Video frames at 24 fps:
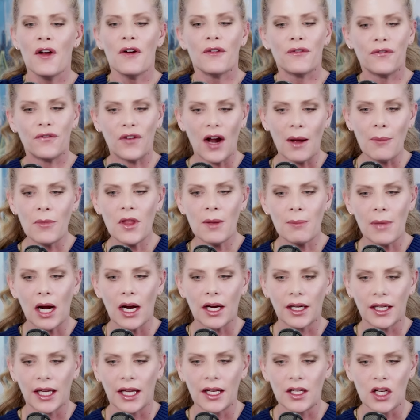from the
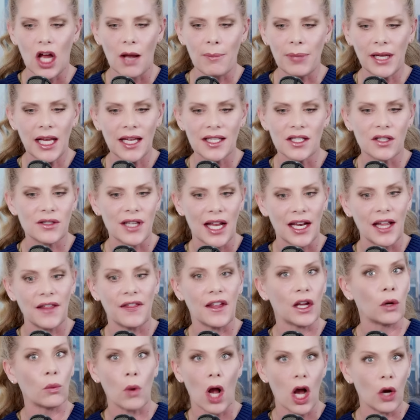market, not because there's
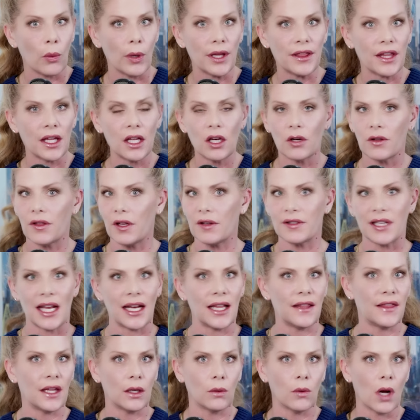anything wrong with it or there's
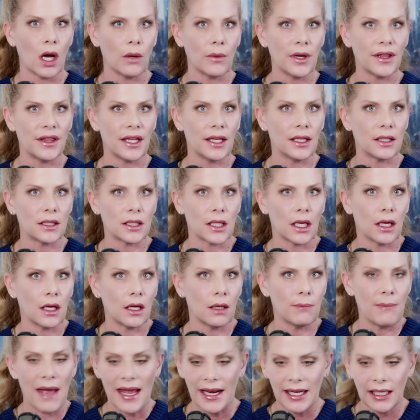anything wrong with it
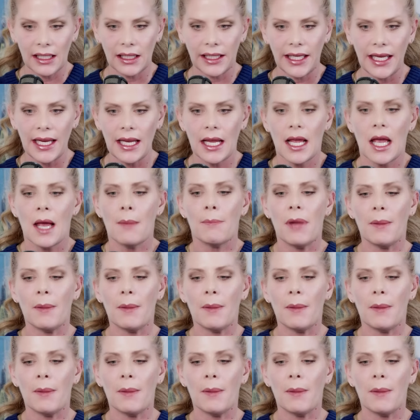medically,